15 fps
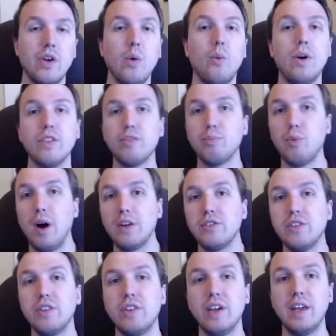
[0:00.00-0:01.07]
So once
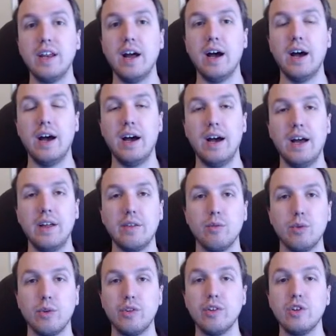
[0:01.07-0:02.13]
Washington
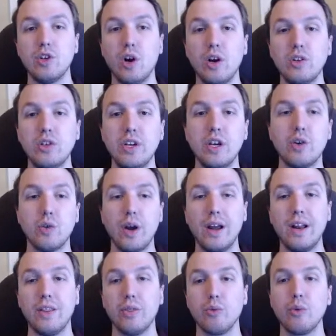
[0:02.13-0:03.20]
was in charge, he
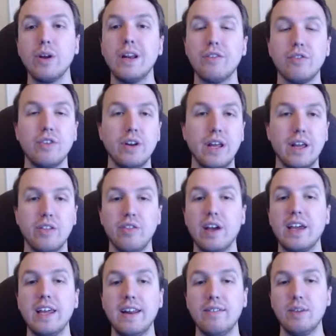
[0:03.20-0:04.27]
created 3 different
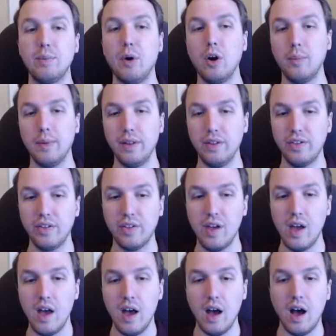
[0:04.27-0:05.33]
executive
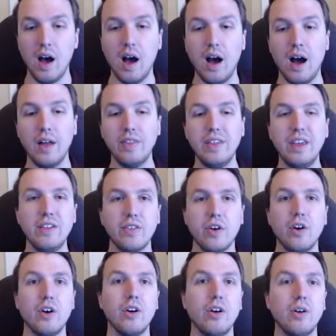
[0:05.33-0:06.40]
departments. These
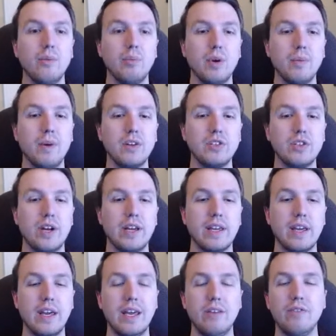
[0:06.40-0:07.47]
are pretty much
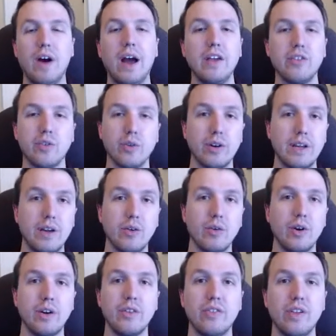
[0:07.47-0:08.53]
like advisory
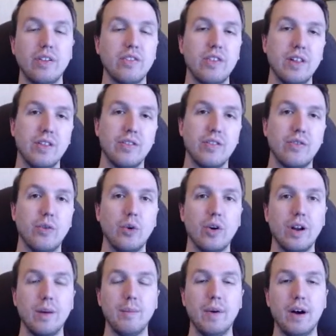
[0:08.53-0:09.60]
or assistants
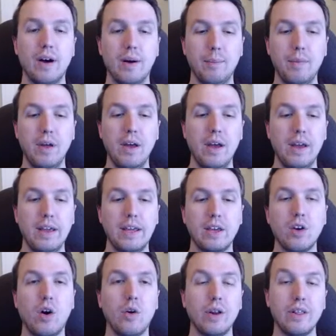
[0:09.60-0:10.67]
for him.
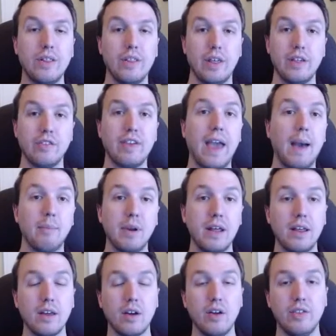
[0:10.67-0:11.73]
He called it his
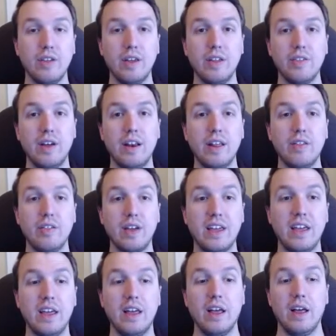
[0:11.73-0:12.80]
cabinet because he said he's
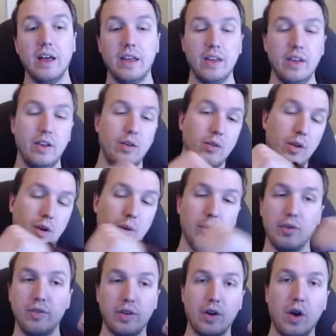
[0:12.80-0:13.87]
like you could
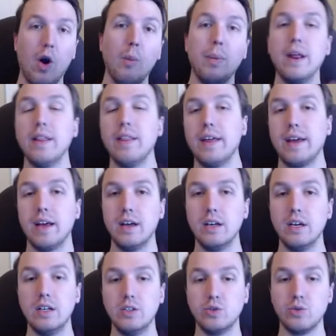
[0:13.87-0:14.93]
almost like open it like
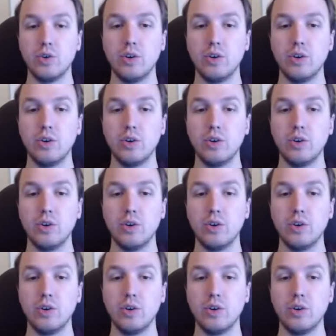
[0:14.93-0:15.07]
a